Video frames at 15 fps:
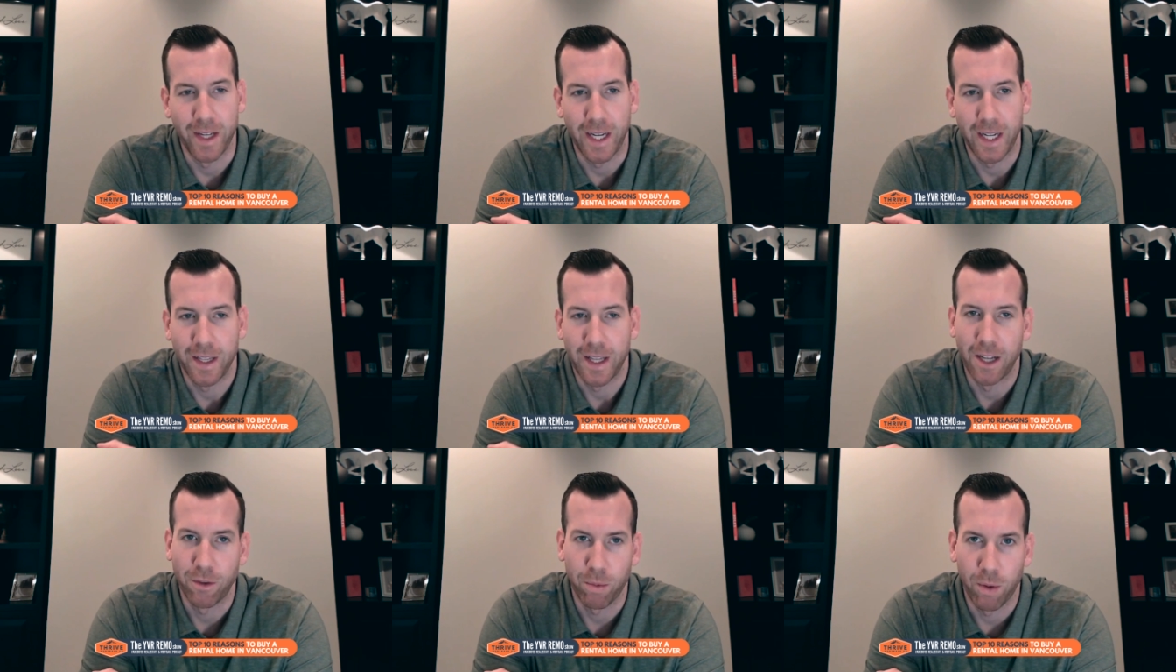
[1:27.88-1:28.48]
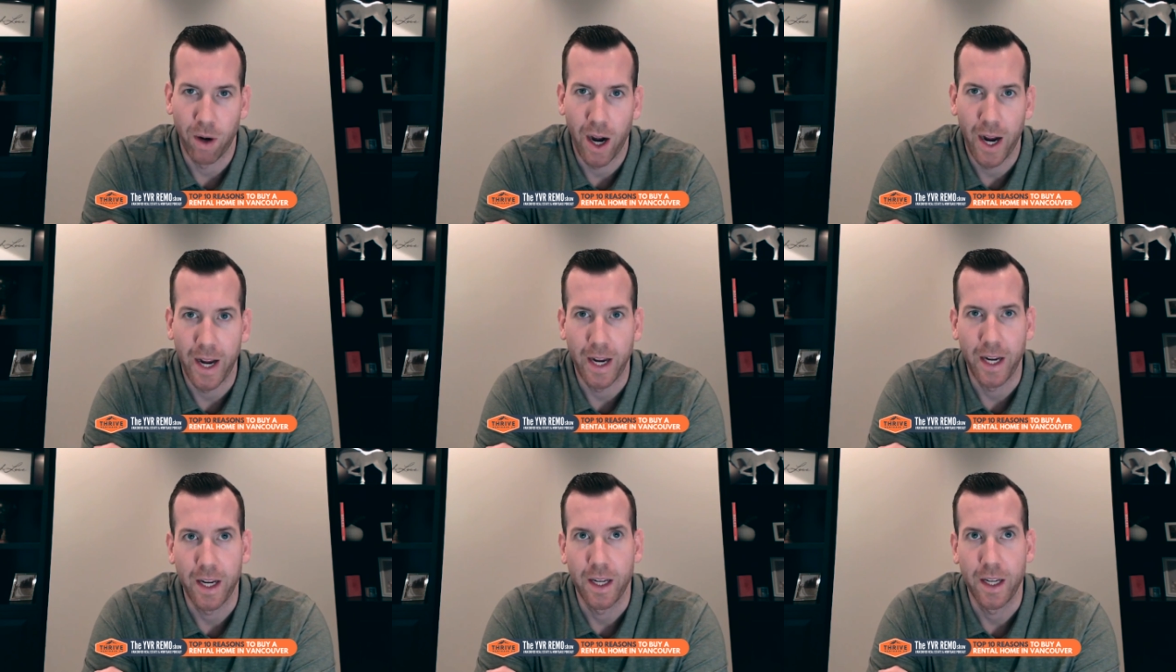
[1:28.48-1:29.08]
that's
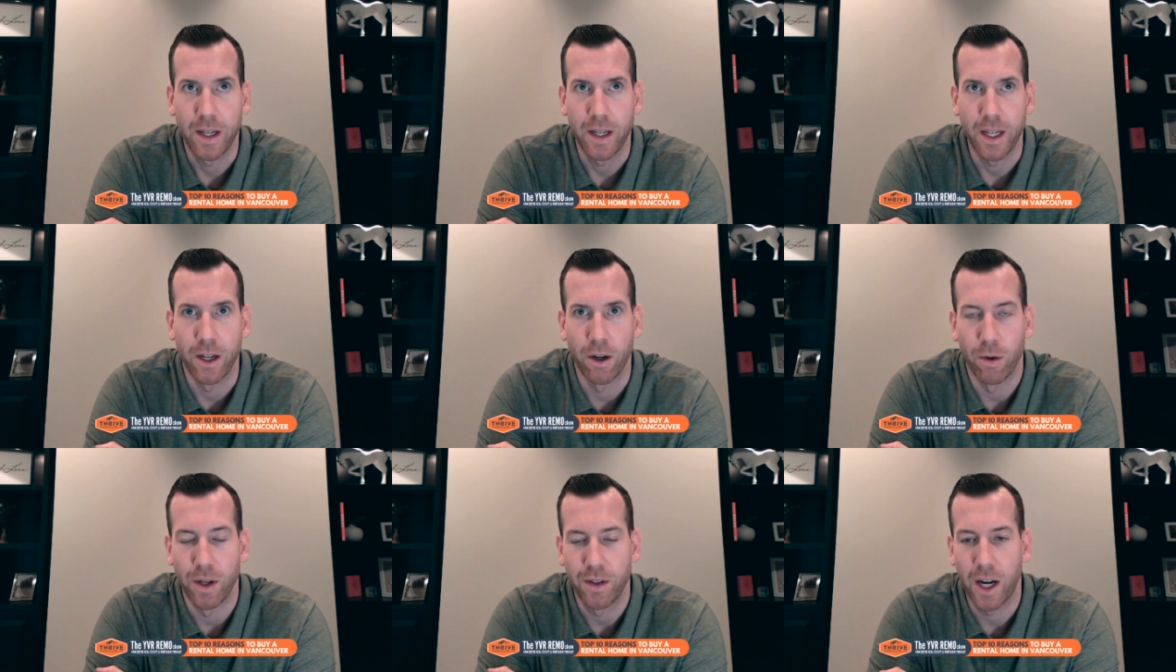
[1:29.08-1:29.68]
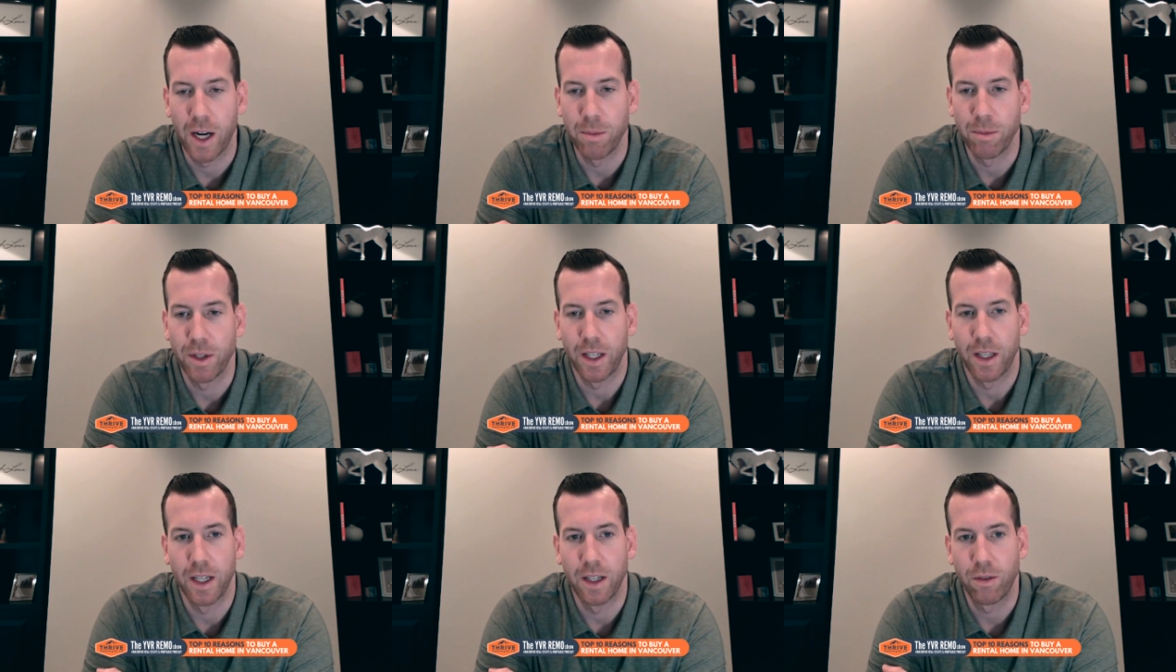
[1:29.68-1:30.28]
why in times
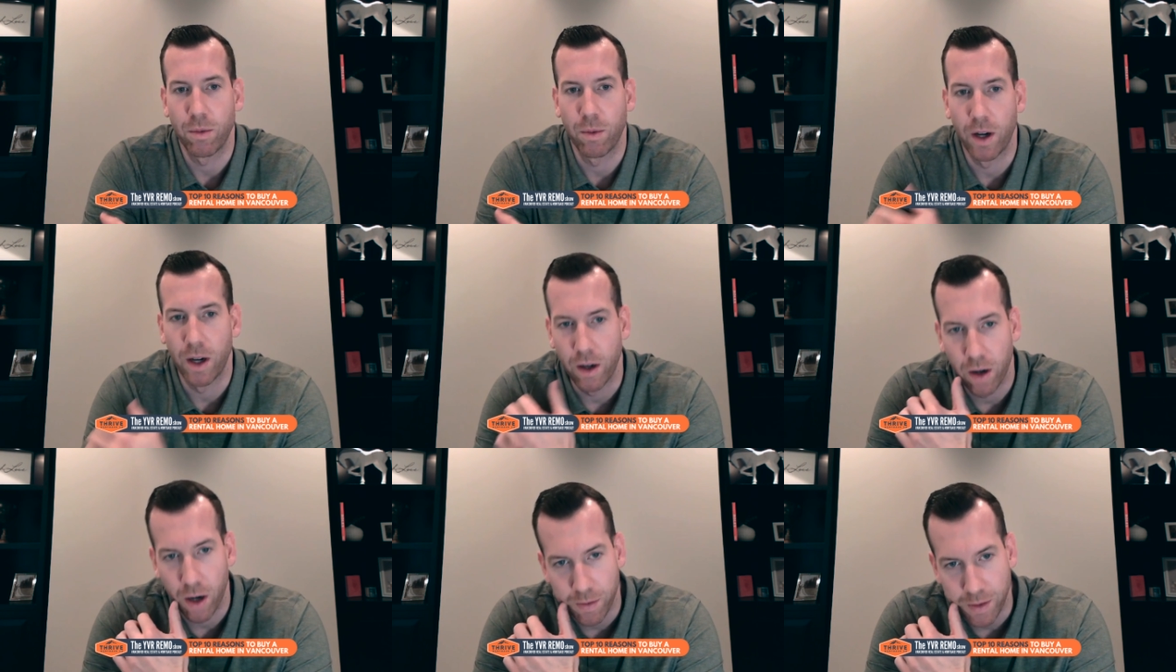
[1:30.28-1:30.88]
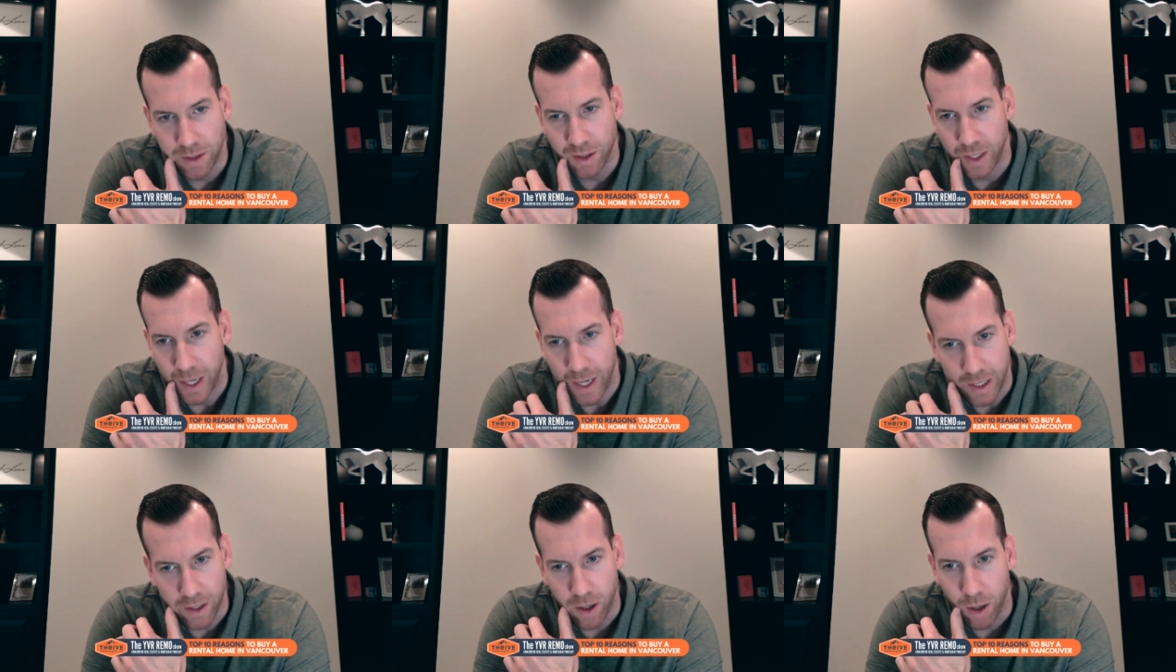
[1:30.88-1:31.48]
like this where obviously
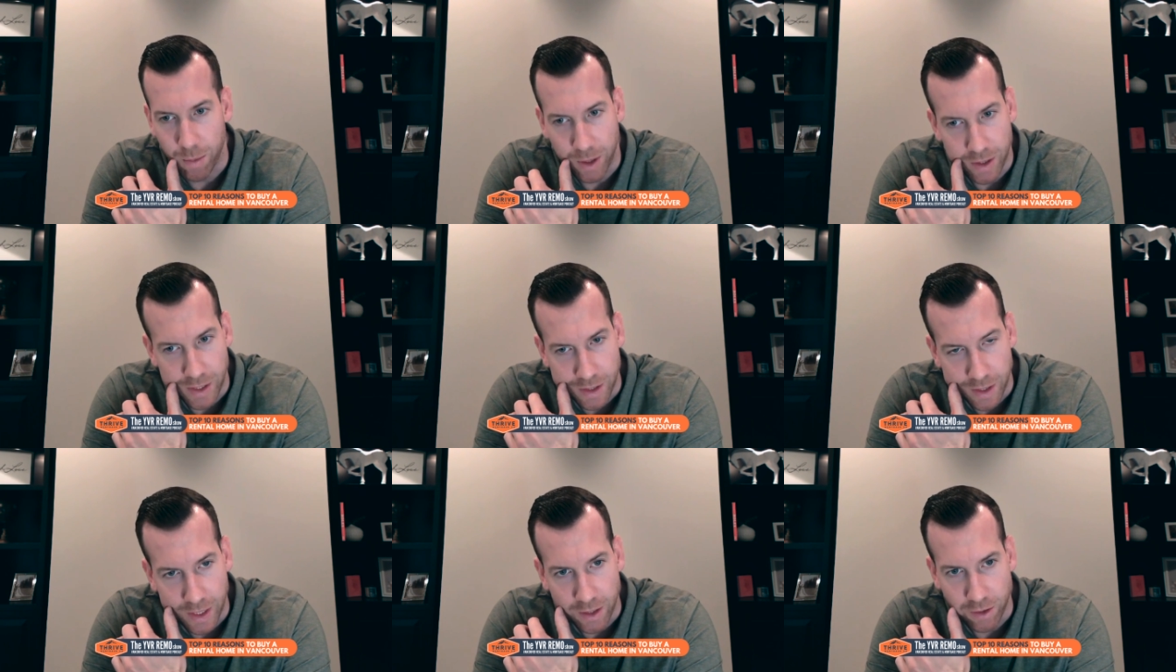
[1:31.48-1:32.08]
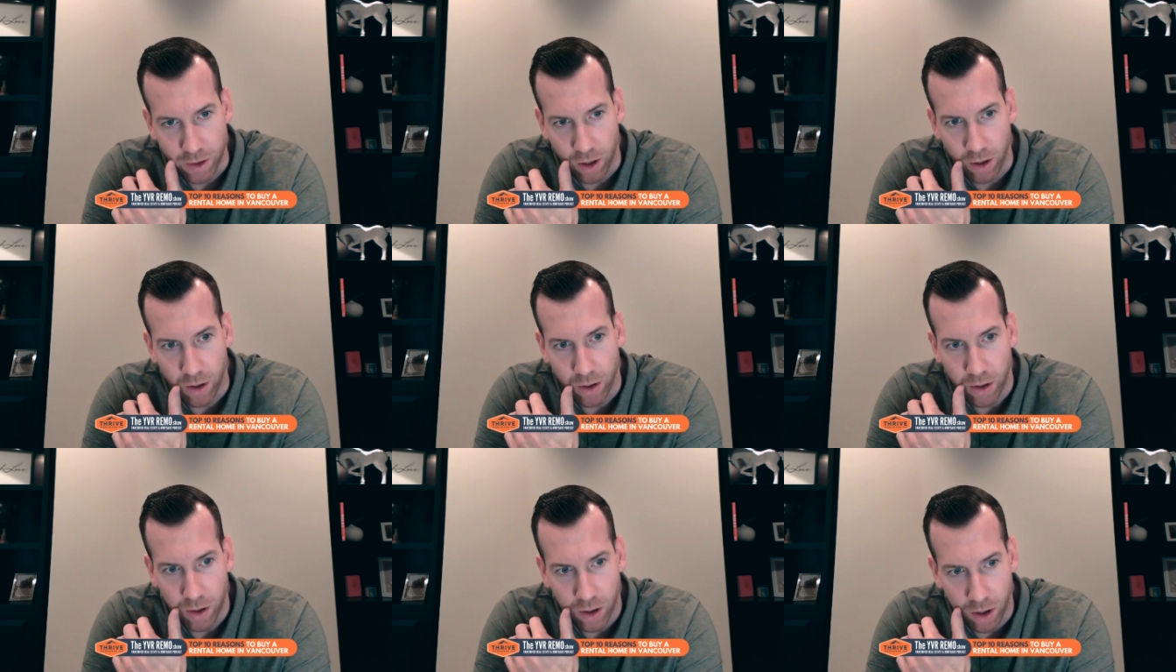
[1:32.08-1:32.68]
economically things
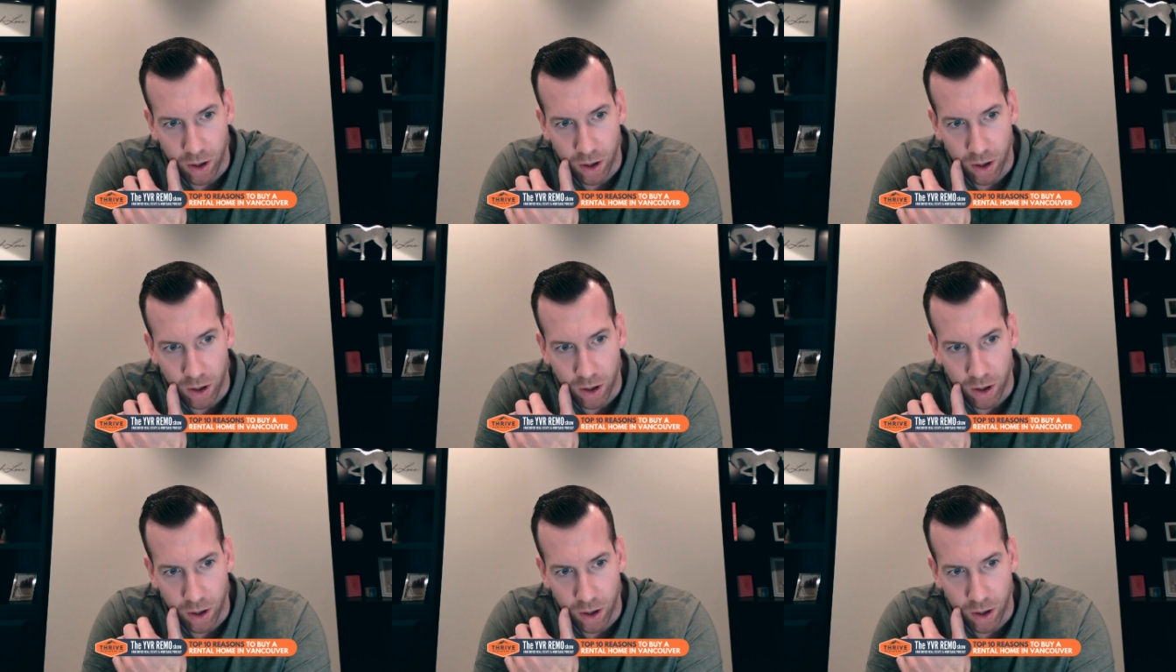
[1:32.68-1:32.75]
are